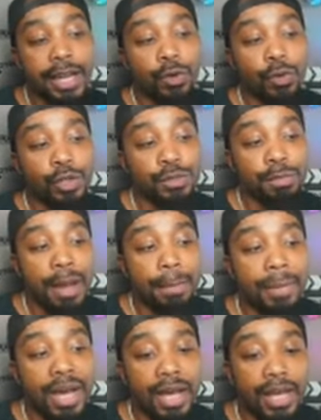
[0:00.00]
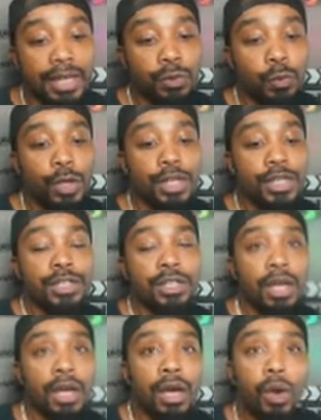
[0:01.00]
crossed my mind was,
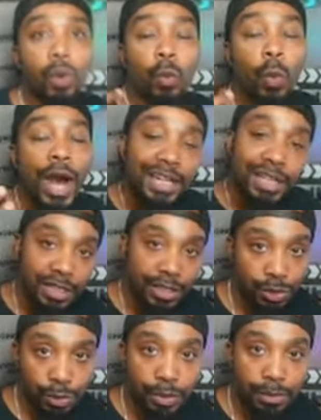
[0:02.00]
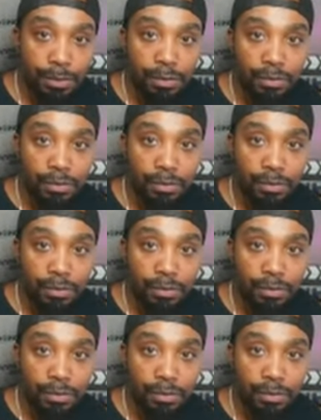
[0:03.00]
why did he do it?